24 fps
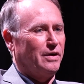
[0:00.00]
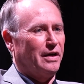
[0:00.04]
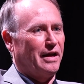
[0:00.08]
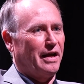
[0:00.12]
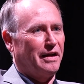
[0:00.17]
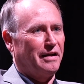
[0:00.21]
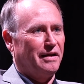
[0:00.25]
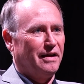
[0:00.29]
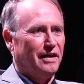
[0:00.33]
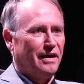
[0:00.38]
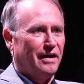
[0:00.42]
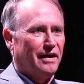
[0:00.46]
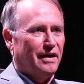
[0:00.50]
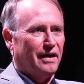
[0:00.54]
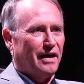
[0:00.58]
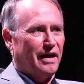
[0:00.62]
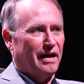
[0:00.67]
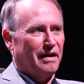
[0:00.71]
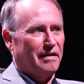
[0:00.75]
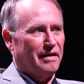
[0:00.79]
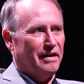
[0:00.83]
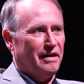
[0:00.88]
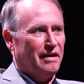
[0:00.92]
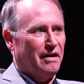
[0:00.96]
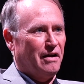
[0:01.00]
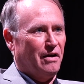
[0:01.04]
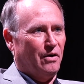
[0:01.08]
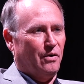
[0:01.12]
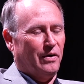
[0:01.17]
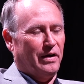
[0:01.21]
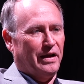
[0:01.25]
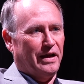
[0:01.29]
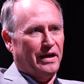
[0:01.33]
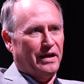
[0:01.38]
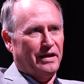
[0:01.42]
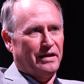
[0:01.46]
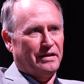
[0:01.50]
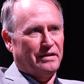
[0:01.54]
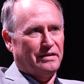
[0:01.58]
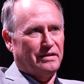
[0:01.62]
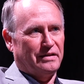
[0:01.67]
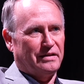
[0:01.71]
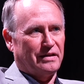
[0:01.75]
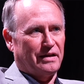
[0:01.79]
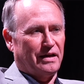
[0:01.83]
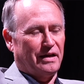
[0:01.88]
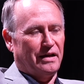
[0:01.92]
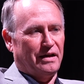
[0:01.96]
And I, I you know,
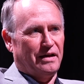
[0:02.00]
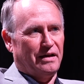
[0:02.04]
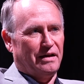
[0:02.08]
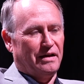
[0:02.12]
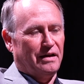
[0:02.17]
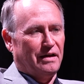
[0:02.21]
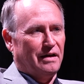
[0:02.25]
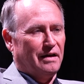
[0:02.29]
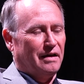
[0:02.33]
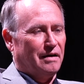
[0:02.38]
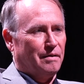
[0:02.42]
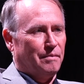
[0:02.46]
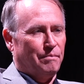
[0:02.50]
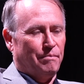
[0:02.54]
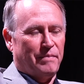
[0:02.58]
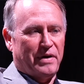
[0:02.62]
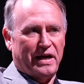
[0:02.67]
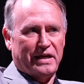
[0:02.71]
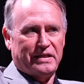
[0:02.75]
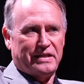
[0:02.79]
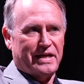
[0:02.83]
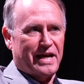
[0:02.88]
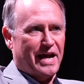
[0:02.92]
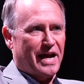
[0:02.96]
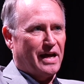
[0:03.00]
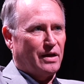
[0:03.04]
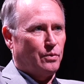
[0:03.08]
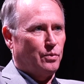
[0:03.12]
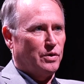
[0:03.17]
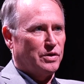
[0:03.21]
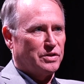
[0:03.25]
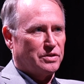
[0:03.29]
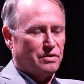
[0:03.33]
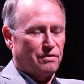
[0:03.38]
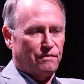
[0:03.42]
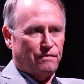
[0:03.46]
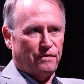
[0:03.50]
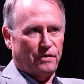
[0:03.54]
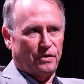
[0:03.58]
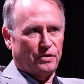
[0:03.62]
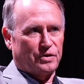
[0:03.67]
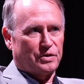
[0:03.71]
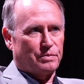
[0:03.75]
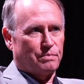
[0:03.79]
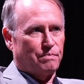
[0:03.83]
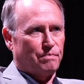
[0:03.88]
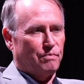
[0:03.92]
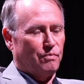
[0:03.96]
and my dad was the
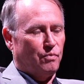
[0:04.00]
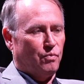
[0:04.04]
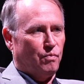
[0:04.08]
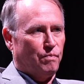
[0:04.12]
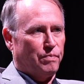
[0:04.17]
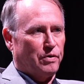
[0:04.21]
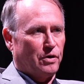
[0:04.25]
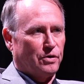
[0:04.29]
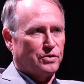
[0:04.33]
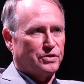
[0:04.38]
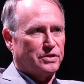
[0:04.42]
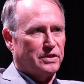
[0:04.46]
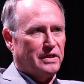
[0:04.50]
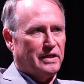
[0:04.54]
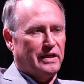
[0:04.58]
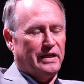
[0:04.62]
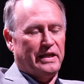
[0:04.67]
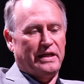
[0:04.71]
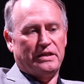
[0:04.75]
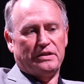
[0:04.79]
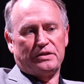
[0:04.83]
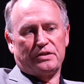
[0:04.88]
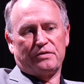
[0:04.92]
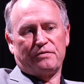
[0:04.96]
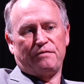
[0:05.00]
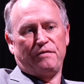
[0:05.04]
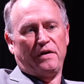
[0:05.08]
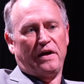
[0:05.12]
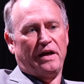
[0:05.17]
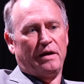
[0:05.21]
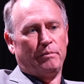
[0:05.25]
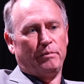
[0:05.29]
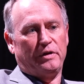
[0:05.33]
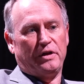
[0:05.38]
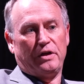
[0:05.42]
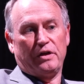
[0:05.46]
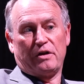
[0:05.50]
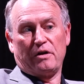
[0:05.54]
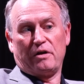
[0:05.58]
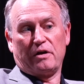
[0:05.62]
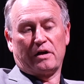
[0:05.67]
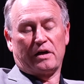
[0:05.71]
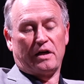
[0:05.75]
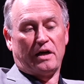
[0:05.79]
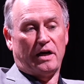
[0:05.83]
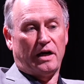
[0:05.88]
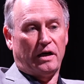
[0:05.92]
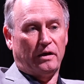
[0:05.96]
first person in his family to go to
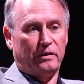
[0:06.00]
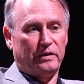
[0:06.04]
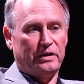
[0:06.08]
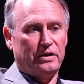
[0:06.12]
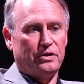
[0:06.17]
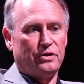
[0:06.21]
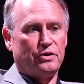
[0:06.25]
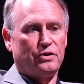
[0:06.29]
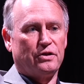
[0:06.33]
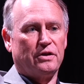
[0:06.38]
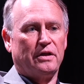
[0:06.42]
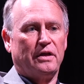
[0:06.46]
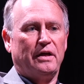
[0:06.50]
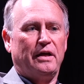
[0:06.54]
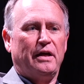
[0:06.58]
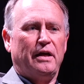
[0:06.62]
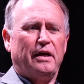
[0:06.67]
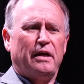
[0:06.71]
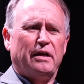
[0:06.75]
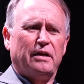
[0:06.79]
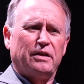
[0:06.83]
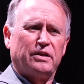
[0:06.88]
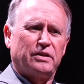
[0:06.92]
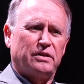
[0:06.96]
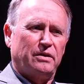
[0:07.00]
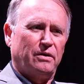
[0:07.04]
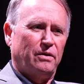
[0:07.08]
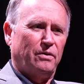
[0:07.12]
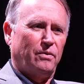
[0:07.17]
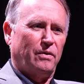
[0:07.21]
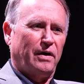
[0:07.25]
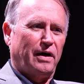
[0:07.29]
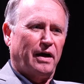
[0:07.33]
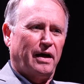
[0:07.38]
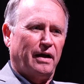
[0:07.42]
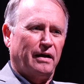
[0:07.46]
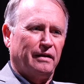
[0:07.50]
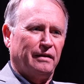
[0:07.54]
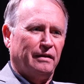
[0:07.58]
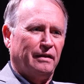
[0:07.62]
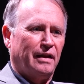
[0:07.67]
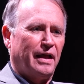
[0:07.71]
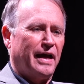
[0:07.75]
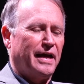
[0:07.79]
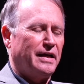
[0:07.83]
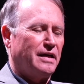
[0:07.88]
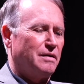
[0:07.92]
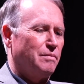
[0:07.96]
college. So
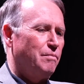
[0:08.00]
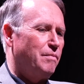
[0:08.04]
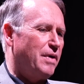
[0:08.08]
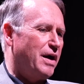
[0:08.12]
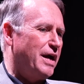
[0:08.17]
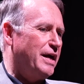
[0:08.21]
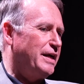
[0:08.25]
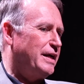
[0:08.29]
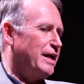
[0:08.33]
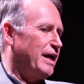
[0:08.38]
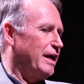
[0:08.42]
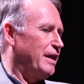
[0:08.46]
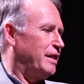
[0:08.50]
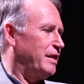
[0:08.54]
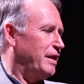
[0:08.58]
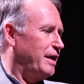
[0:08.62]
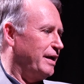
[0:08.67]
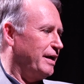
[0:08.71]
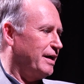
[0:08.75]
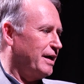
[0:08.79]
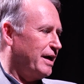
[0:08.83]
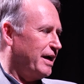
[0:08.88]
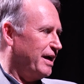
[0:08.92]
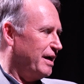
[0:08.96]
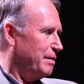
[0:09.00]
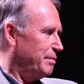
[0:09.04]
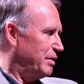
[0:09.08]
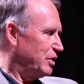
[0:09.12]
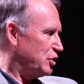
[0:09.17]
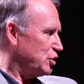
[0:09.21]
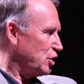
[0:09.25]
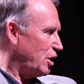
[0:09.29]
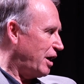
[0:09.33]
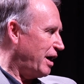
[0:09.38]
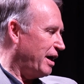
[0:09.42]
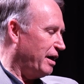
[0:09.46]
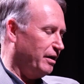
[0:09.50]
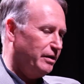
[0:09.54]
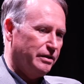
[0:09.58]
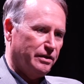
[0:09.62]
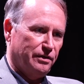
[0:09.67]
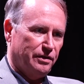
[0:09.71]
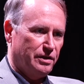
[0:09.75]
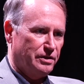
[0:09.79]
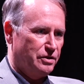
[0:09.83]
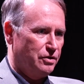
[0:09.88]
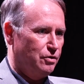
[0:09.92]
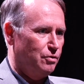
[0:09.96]
like Mike, I think I am a child
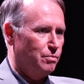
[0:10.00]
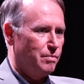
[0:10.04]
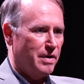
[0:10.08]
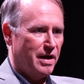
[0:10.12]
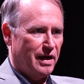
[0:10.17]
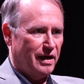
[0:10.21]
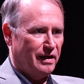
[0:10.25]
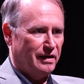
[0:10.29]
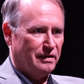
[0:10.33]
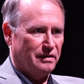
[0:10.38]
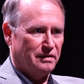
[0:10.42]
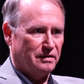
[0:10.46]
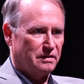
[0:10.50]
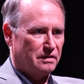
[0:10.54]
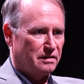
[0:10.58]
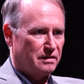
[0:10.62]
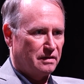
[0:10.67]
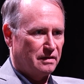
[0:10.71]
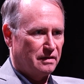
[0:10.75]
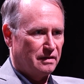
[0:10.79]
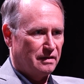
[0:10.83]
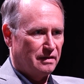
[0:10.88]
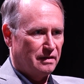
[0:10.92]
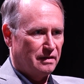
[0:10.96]
of the two Maines.